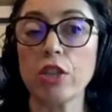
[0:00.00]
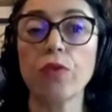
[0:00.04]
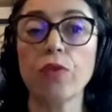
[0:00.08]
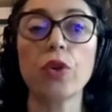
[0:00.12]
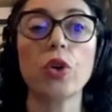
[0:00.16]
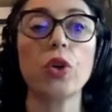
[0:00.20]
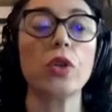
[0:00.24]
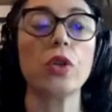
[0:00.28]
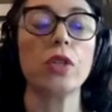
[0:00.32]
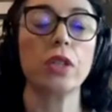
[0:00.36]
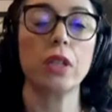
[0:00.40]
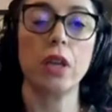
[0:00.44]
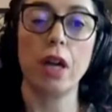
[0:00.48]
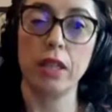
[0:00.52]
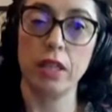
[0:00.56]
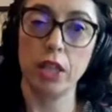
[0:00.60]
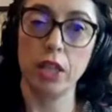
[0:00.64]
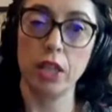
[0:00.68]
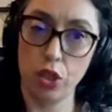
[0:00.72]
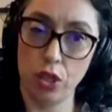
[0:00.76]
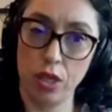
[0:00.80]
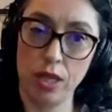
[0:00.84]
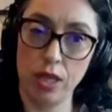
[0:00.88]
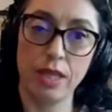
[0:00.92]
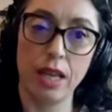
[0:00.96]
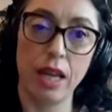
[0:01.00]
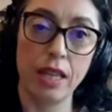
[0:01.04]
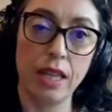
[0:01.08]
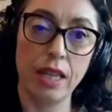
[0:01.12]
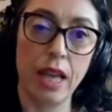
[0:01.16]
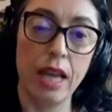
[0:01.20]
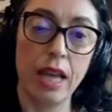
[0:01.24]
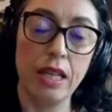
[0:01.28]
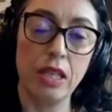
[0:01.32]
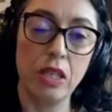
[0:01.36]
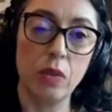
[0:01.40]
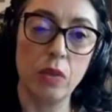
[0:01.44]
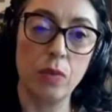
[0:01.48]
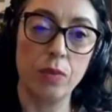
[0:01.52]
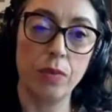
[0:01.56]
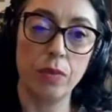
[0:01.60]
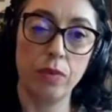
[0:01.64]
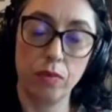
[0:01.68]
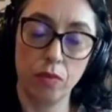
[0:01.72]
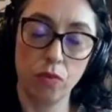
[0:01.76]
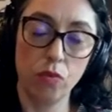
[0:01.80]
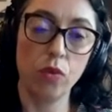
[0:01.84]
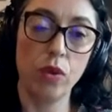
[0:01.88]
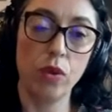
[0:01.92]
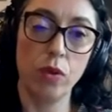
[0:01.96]
Of course, additional study has to
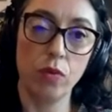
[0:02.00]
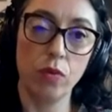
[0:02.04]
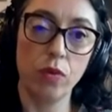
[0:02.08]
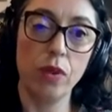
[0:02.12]
will,